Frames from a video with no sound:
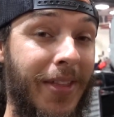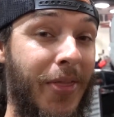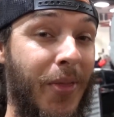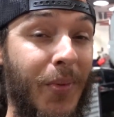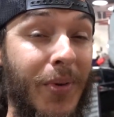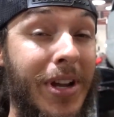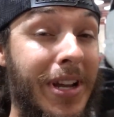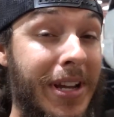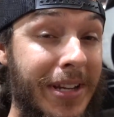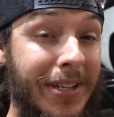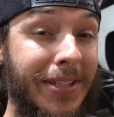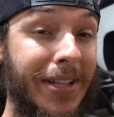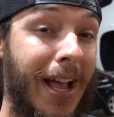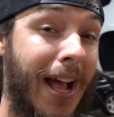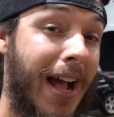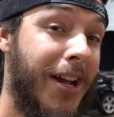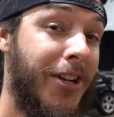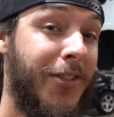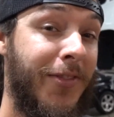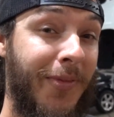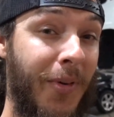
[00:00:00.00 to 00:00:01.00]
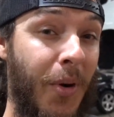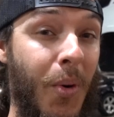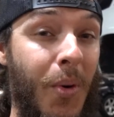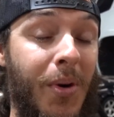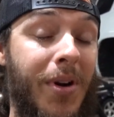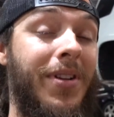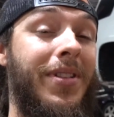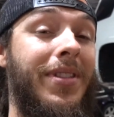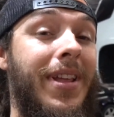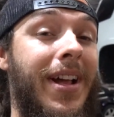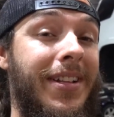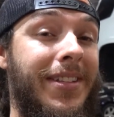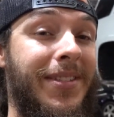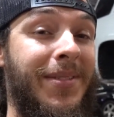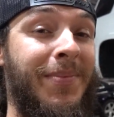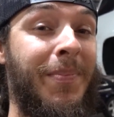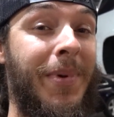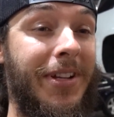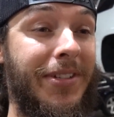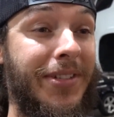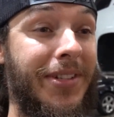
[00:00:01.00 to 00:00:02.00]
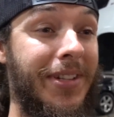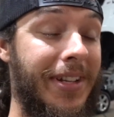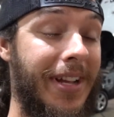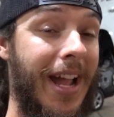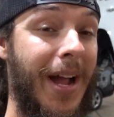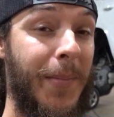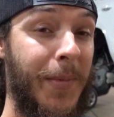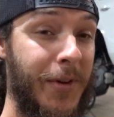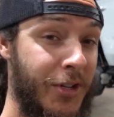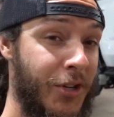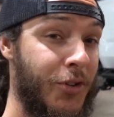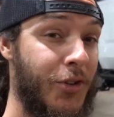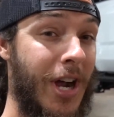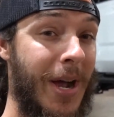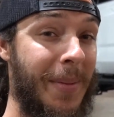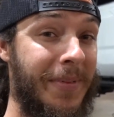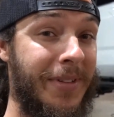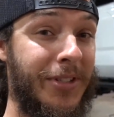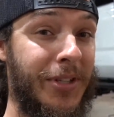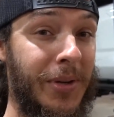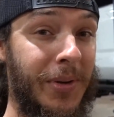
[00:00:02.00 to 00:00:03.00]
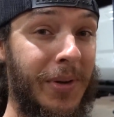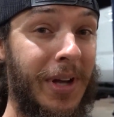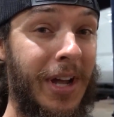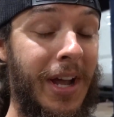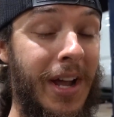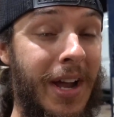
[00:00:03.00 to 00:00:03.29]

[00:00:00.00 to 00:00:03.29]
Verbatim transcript: 3 slash 4, that's basically how much you're dropping. So